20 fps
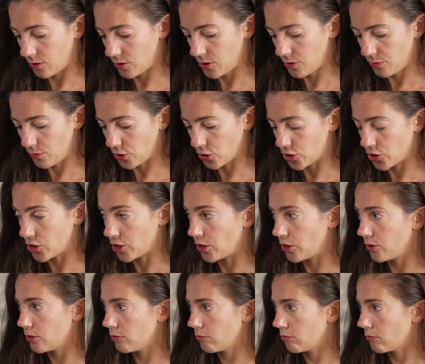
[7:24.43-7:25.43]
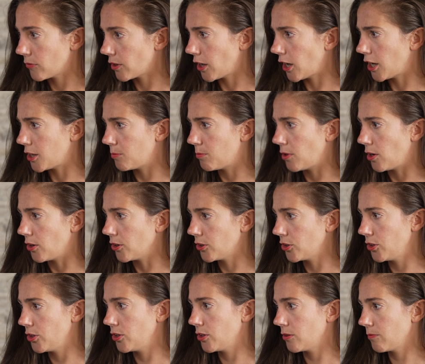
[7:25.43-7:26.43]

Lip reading: a function add block